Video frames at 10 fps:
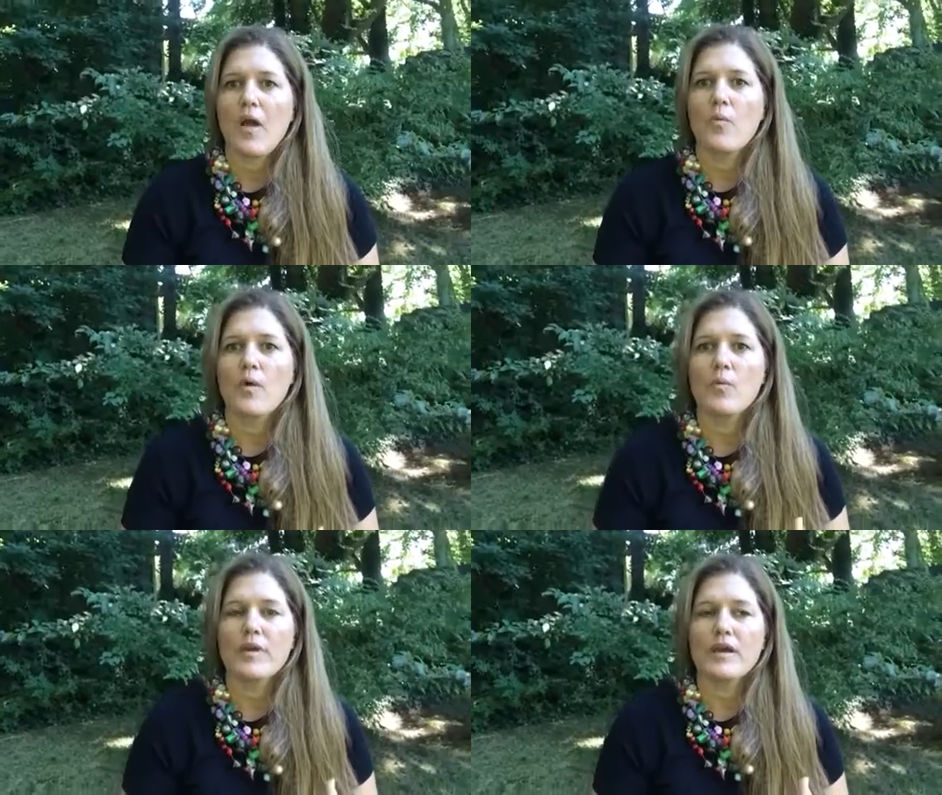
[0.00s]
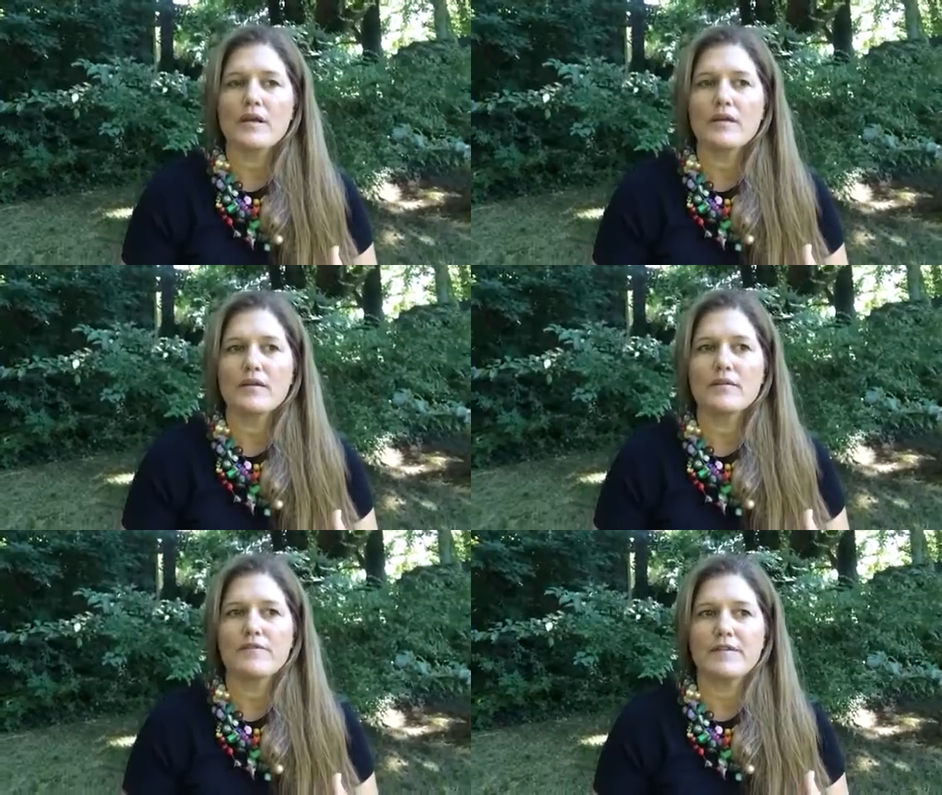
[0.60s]
And when we
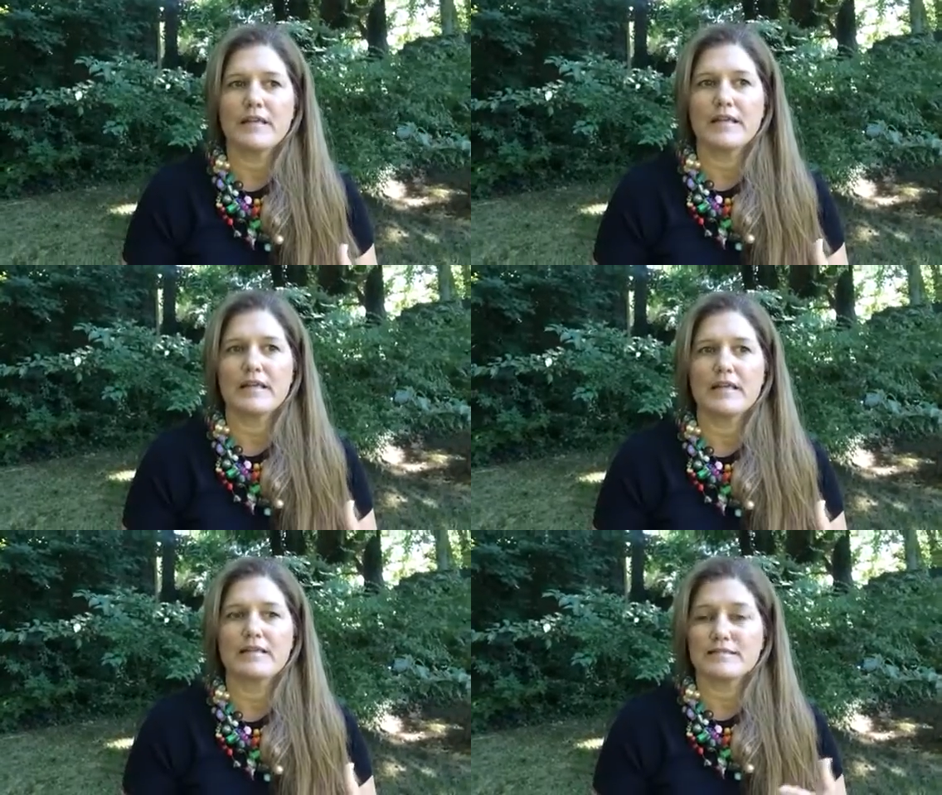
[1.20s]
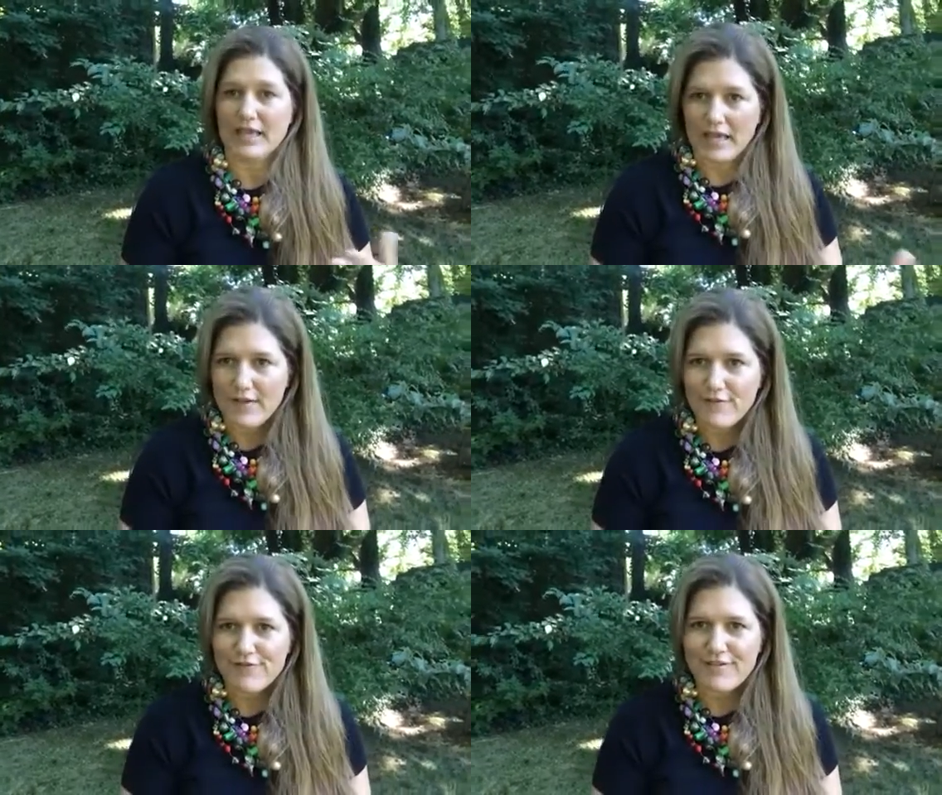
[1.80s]
are feeling
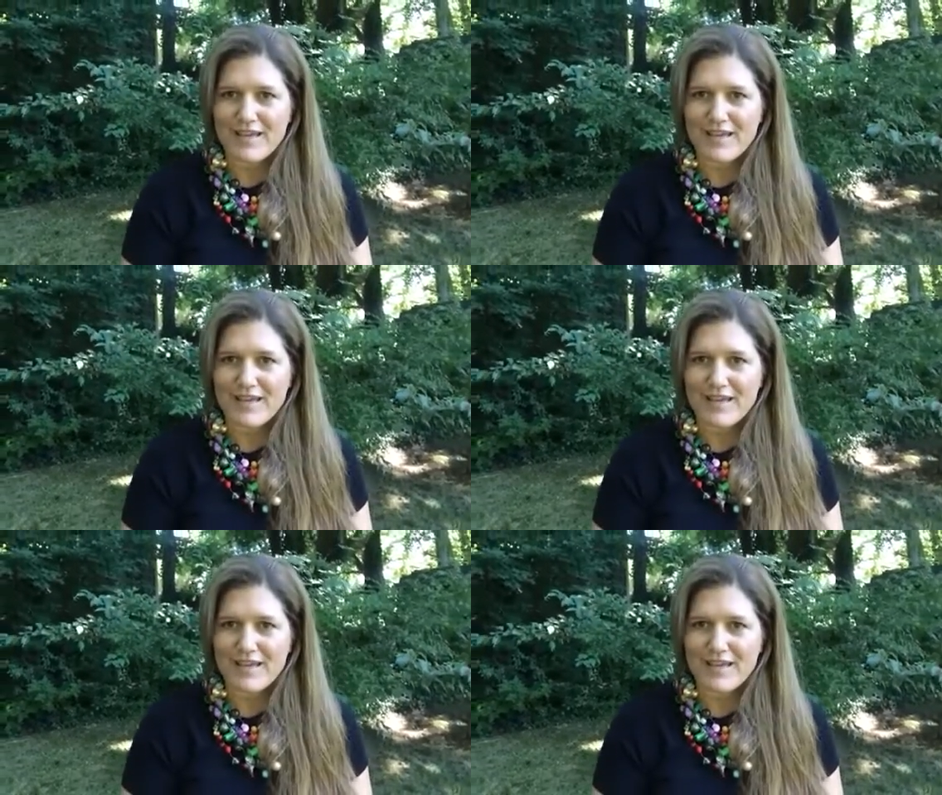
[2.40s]
safe